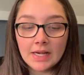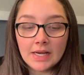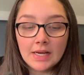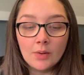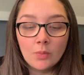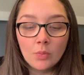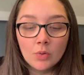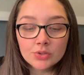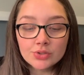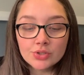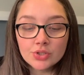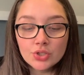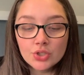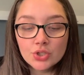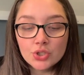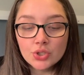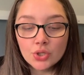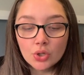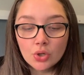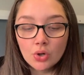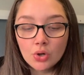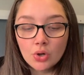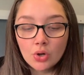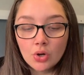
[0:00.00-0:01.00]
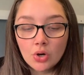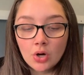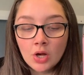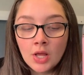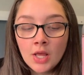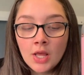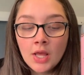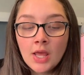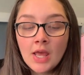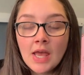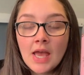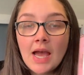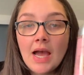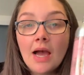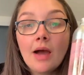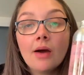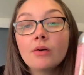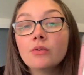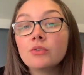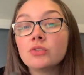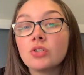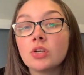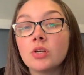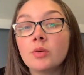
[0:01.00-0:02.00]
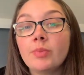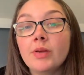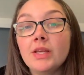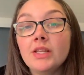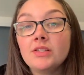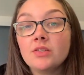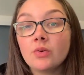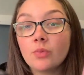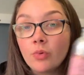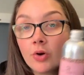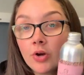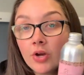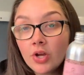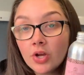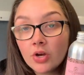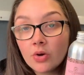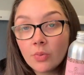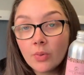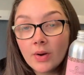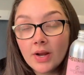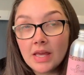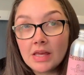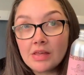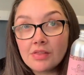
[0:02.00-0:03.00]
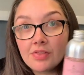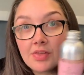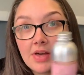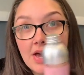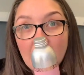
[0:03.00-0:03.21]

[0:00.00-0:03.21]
I wasn't sure how it was going to be to work with,